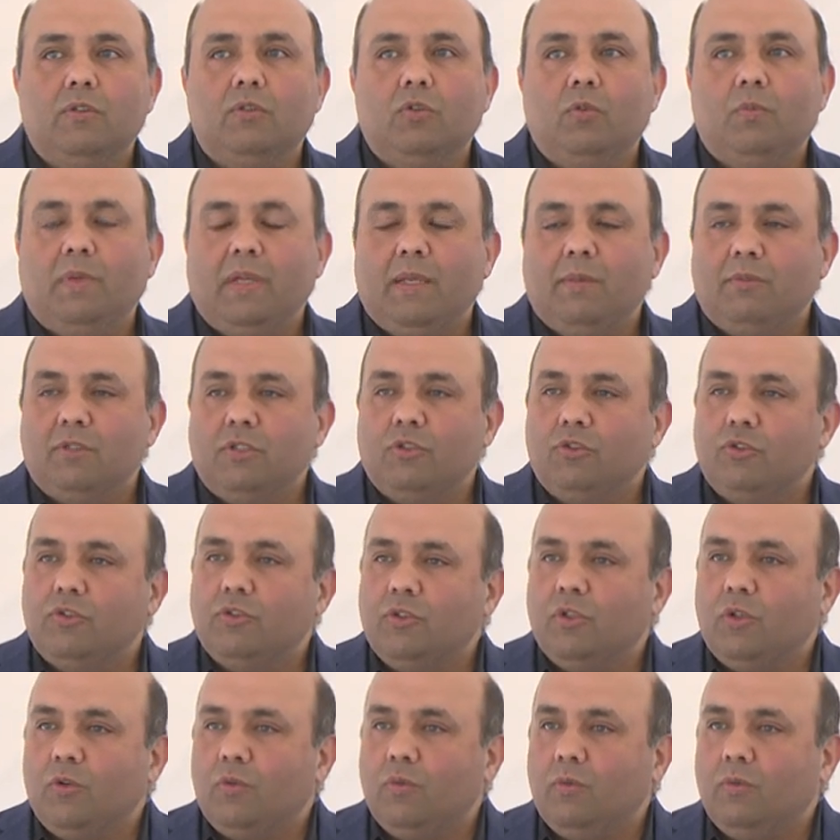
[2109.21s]
to be able to
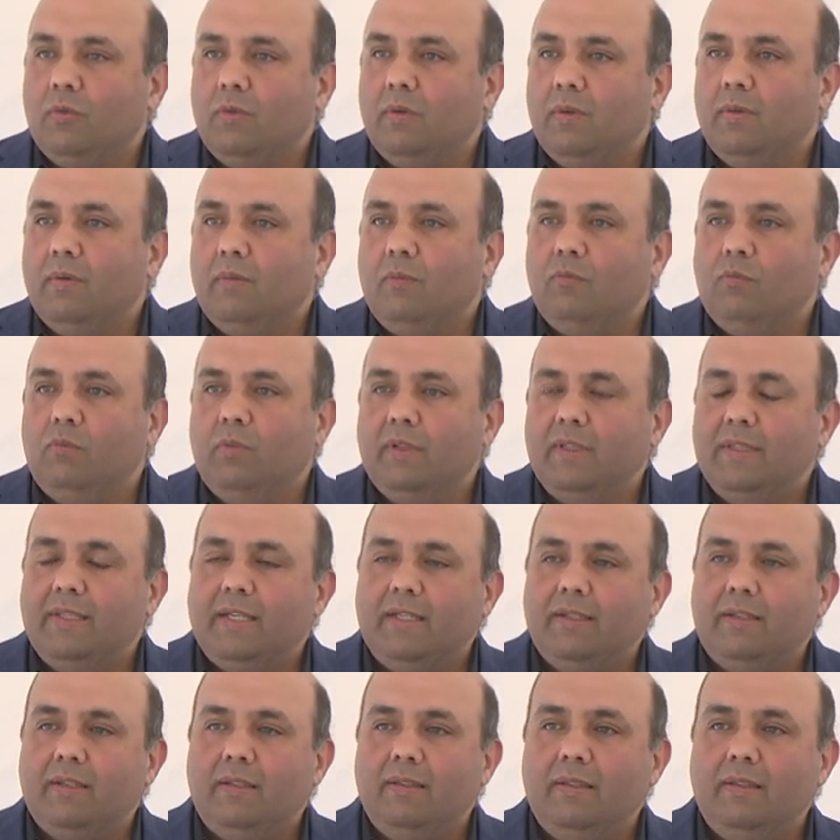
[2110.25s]
show
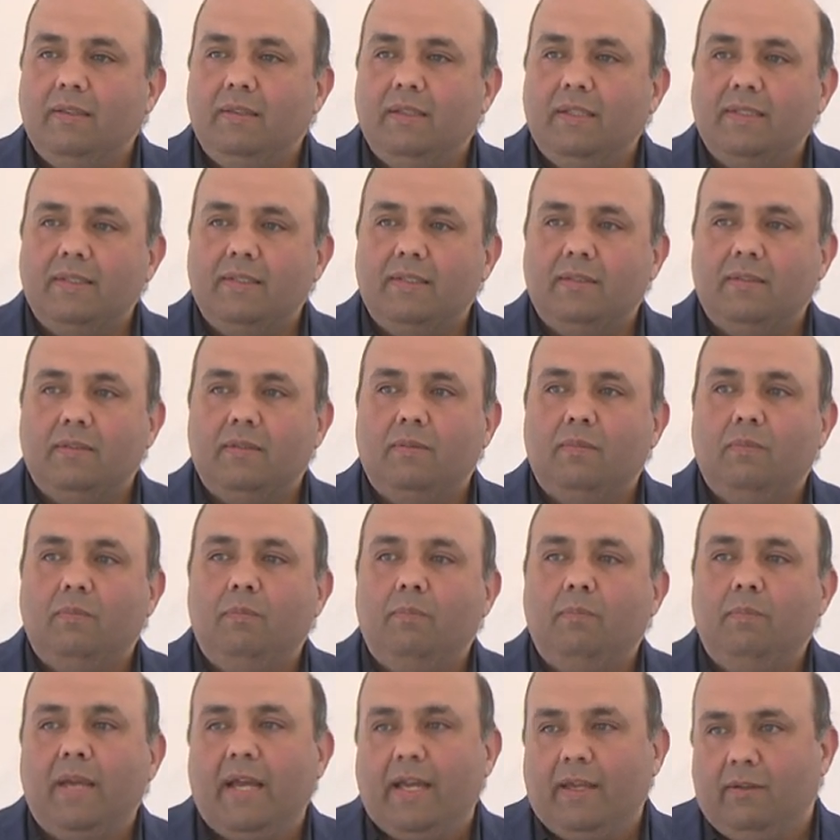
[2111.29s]
that this
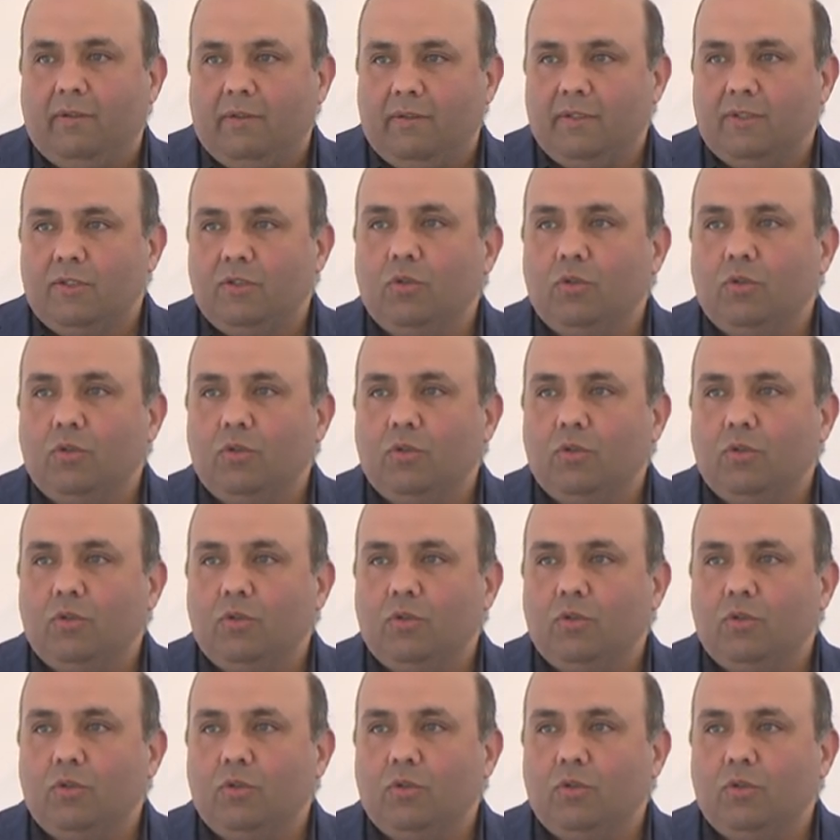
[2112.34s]
matters.